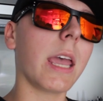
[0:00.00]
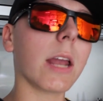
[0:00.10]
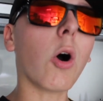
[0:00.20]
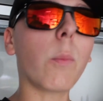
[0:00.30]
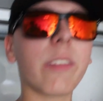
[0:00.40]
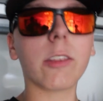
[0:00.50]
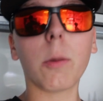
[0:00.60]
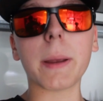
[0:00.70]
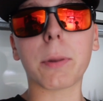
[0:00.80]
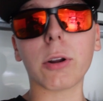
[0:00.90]
And hopefully they'll
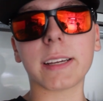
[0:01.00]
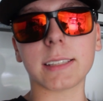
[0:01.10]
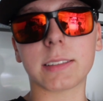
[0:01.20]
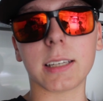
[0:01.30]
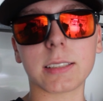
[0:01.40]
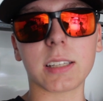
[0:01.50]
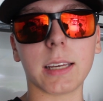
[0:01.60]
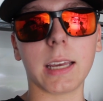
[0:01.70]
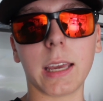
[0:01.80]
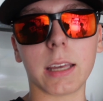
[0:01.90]
be pretty
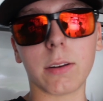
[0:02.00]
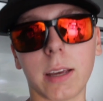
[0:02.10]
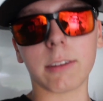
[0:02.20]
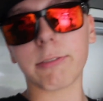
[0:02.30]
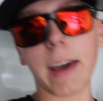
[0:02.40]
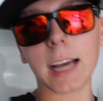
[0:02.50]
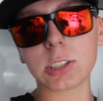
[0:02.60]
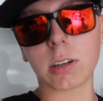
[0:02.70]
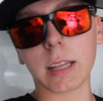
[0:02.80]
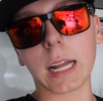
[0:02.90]
consistent and
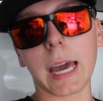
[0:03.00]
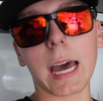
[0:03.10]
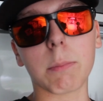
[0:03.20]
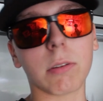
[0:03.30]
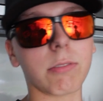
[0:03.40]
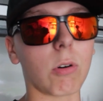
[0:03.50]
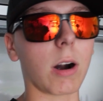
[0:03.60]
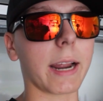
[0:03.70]
faster than I have before.